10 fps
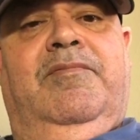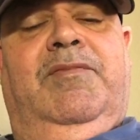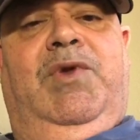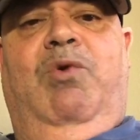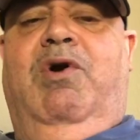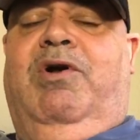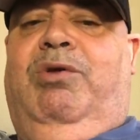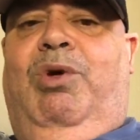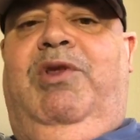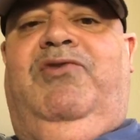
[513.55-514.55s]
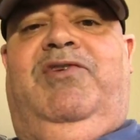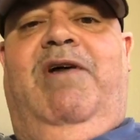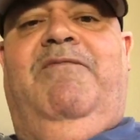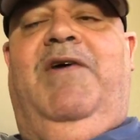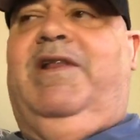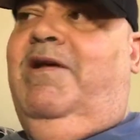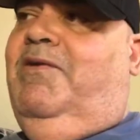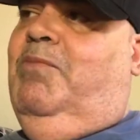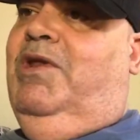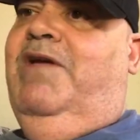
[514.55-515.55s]
You were a clueless dumb fuck that
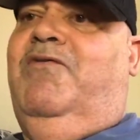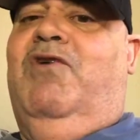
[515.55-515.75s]
believed